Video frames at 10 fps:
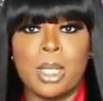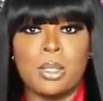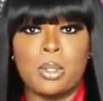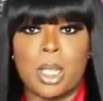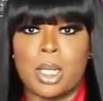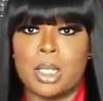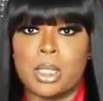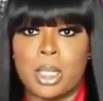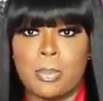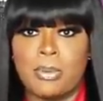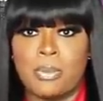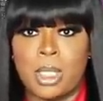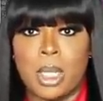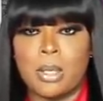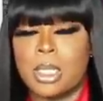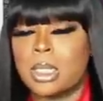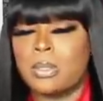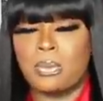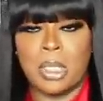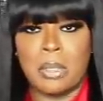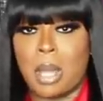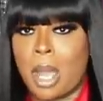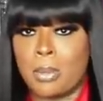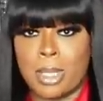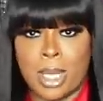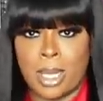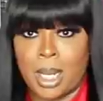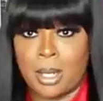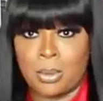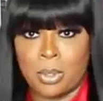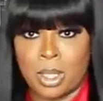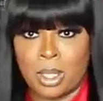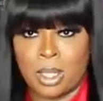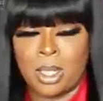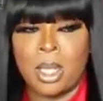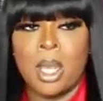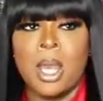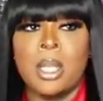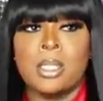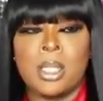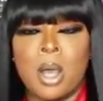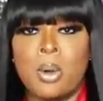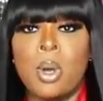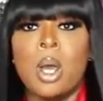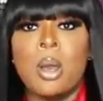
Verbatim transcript: gonna do that in a separate video because this video I already got a lot going on so